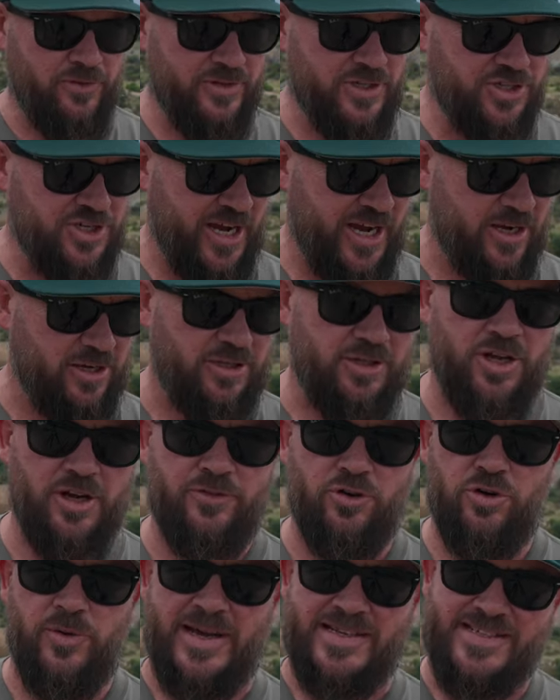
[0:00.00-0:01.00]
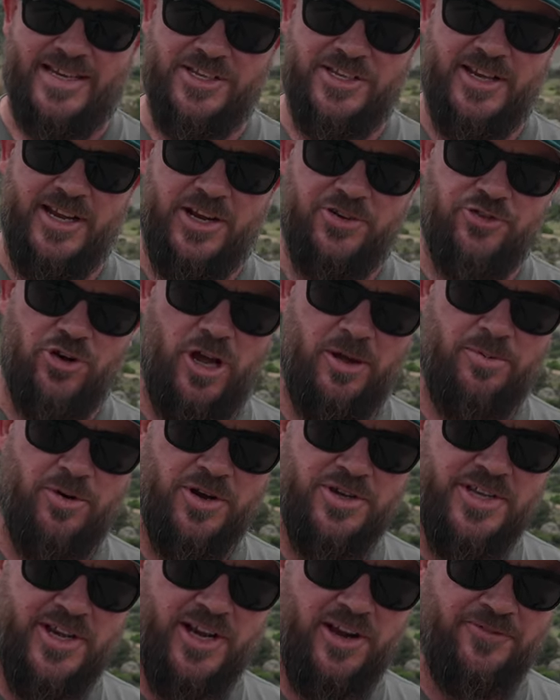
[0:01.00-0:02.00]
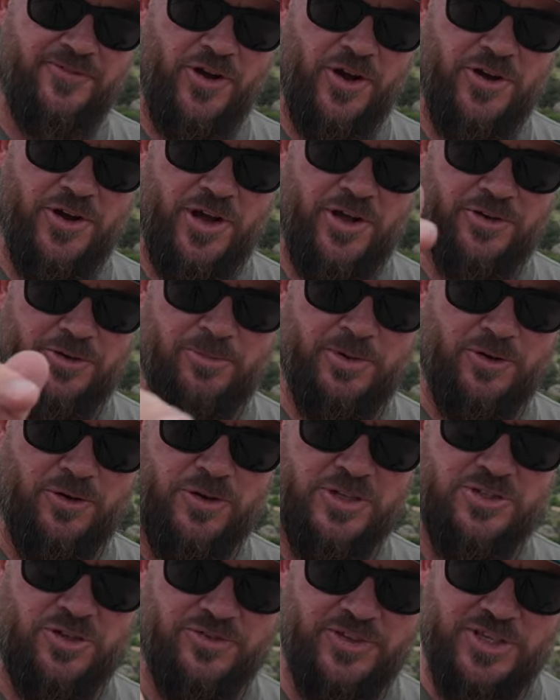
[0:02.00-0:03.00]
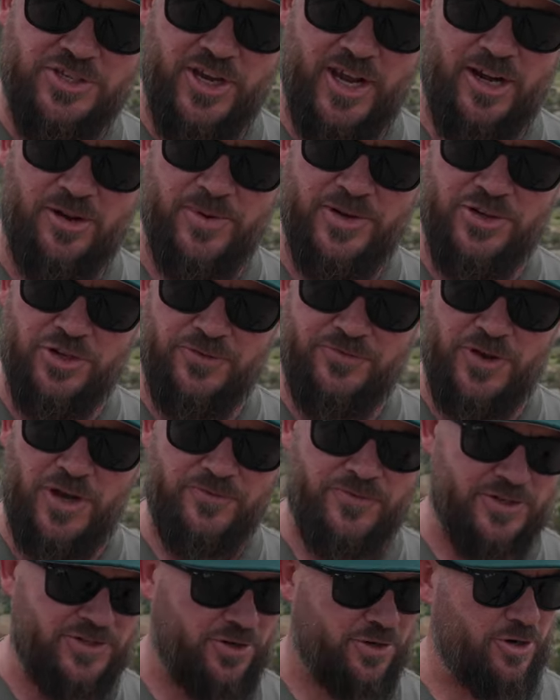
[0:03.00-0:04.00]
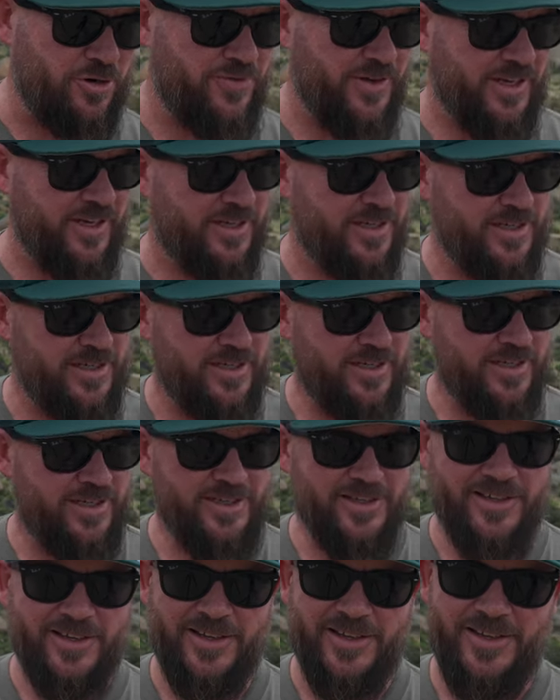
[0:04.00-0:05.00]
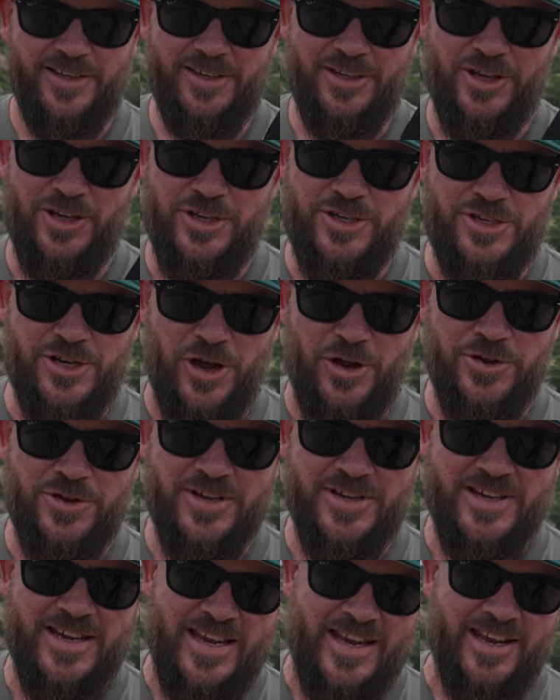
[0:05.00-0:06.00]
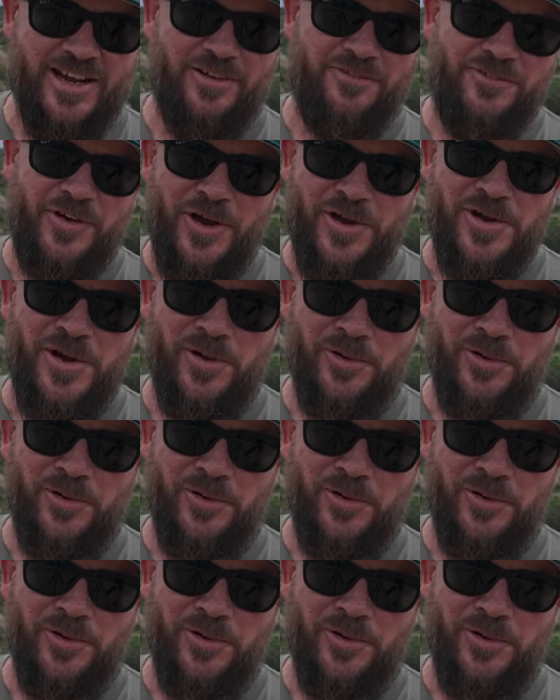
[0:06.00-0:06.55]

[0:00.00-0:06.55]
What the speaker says: on this channel, I've always said you need a tripod and you need a phone holder, because on this channel we do phone photography. You don't need a phone